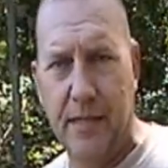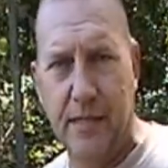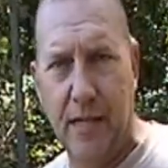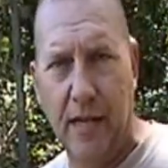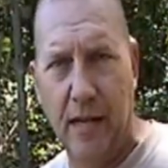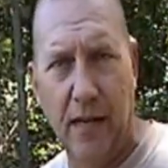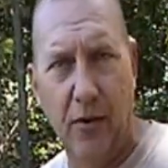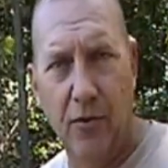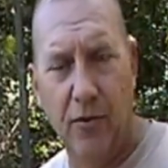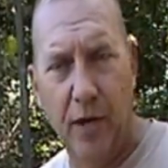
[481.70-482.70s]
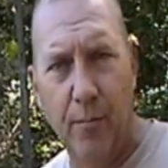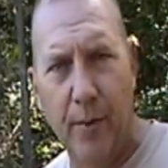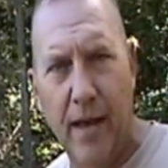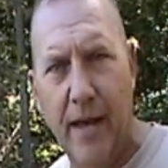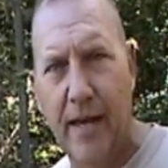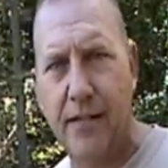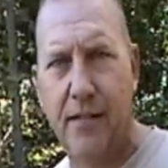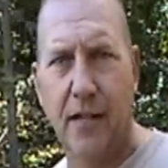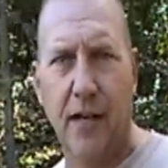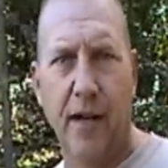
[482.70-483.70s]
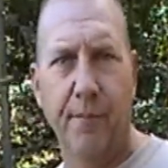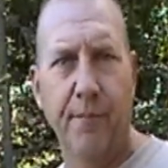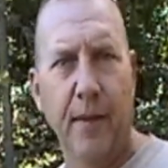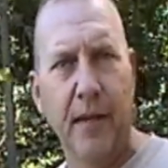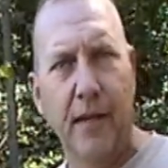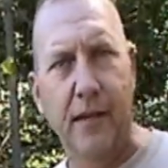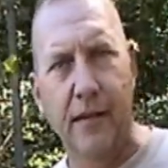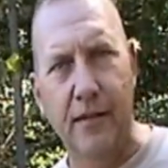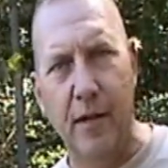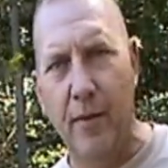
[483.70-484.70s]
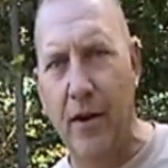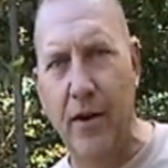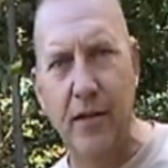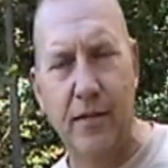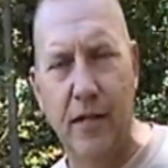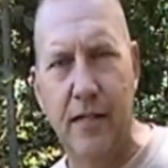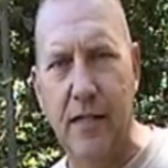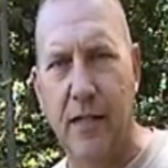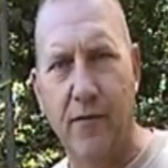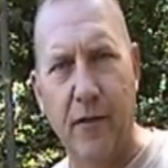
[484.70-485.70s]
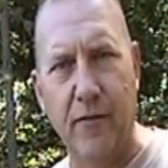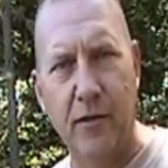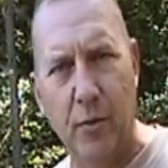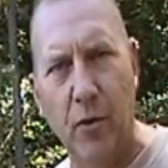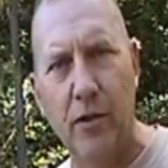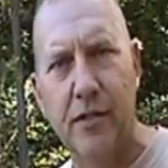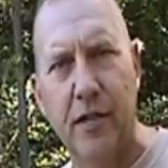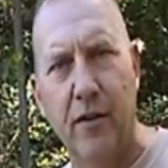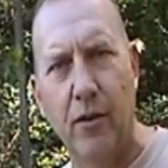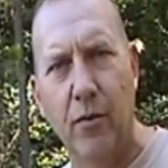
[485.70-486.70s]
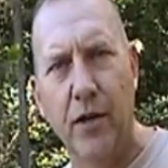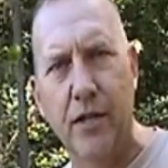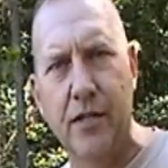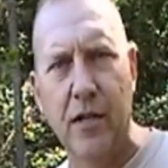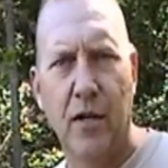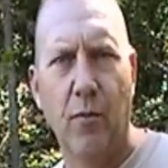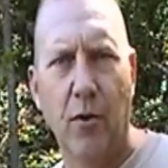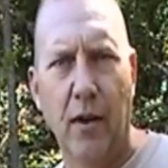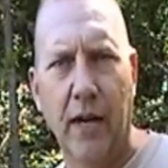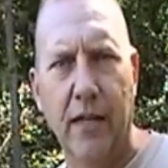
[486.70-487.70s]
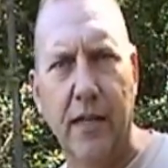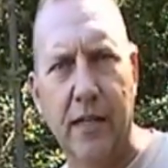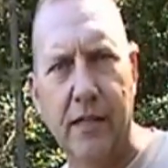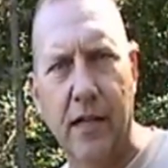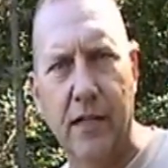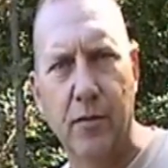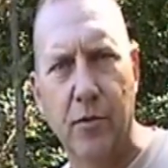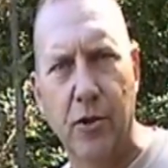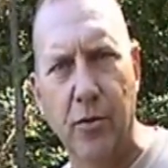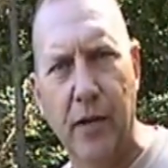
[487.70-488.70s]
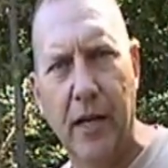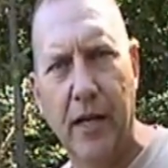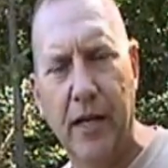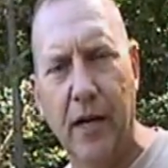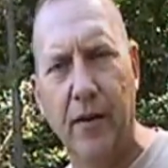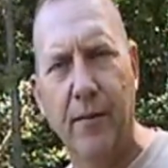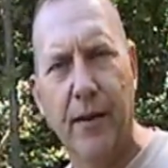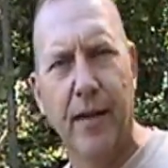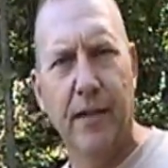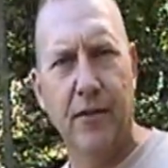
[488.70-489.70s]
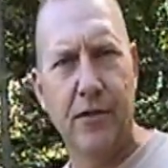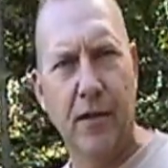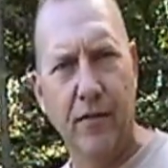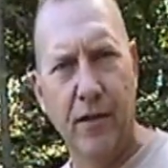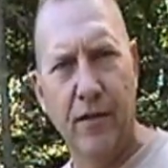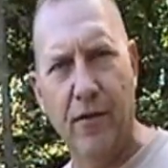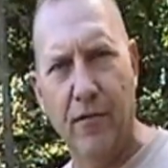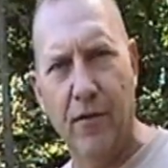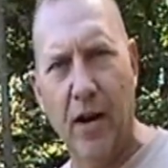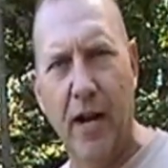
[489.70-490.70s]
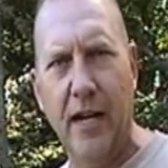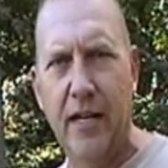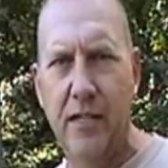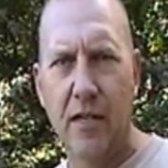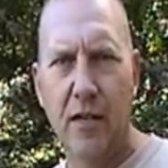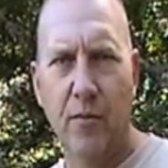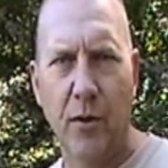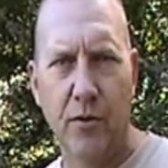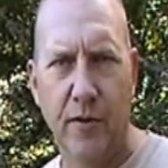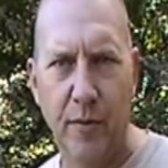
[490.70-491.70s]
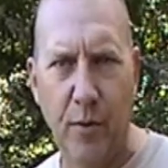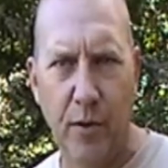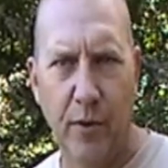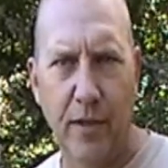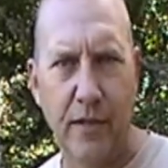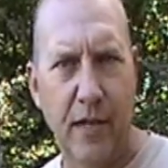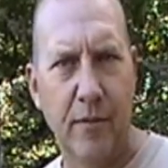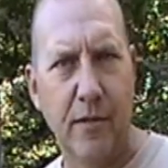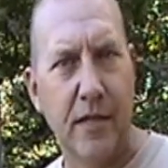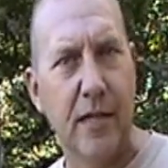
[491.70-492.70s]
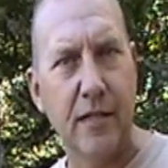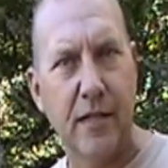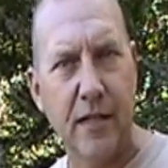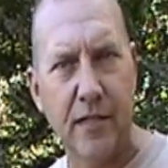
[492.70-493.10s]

I said, uh, along creek banks. Um, some areas, like I said, if, if it's a moist area of the woods, more than likely it's got some jewelweed in there. There's several different varieties. Most of it pretty well the same as this.